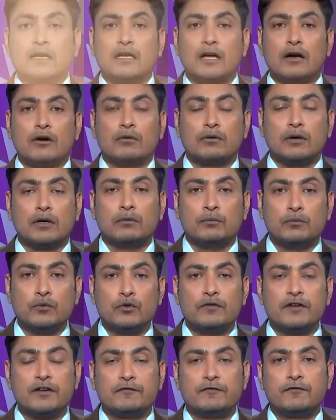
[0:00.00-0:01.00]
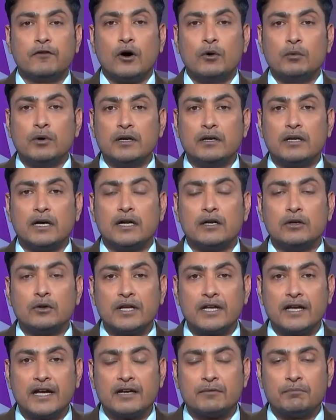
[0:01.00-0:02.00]
Now, moving forward,
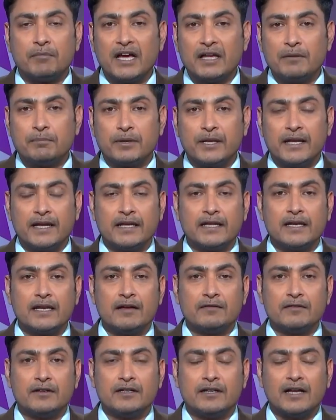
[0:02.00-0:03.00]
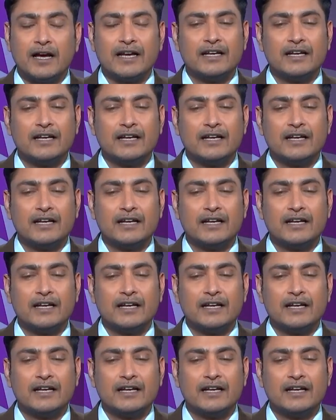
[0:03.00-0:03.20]
looking at my playing 11,